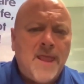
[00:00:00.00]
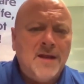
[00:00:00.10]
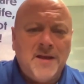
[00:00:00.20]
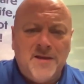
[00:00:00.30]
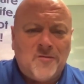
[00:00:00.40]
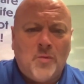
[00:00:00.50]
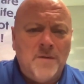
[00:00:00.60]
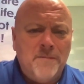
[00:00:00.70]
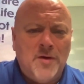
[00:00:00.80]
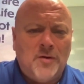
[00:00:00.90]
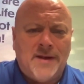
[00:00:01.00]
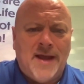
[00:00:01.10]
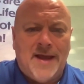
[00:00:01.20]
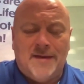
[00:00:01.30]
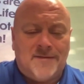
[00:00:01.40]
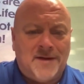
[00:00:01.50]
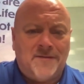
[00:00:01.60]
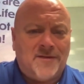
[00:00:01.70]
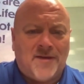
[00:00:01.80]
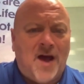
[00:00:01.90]
at least one meal a day instead
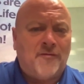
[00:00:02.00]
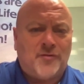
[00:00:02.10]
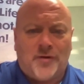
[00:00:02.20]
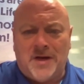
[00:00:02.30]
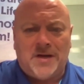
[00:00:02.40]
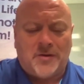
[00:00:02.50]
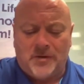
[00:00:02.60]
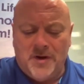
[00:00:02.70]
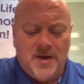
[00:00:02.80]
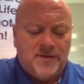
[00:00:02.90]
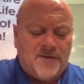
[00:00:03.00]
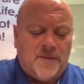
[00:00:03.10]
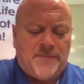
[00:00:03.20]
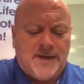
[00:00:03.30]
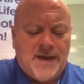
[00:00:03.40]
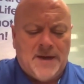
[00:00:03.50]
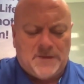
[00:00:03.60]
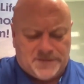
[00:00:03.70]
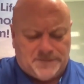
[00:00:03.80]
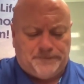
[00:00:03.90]
of a soft drink or something
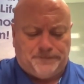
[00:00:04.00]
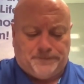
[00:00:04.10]
else.